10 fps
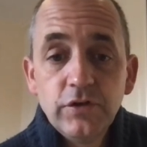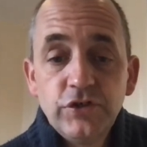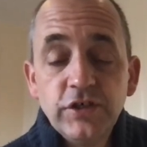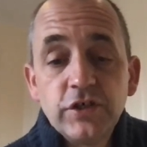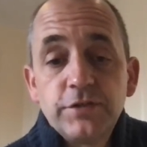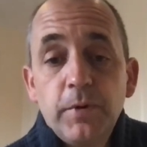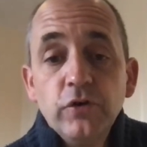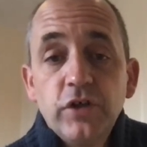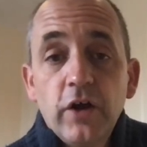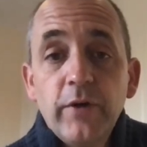Jesus
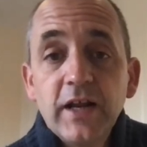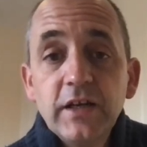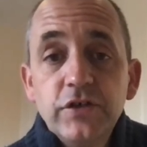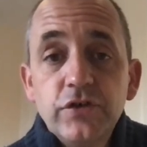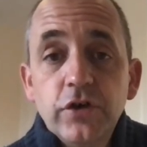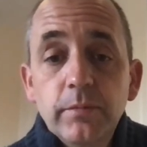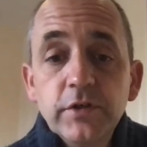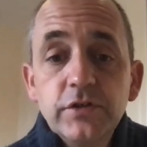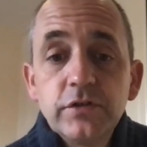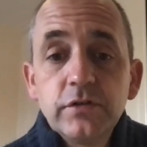spoke directly to
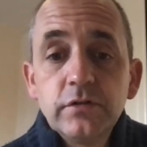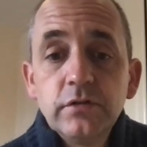Thomas.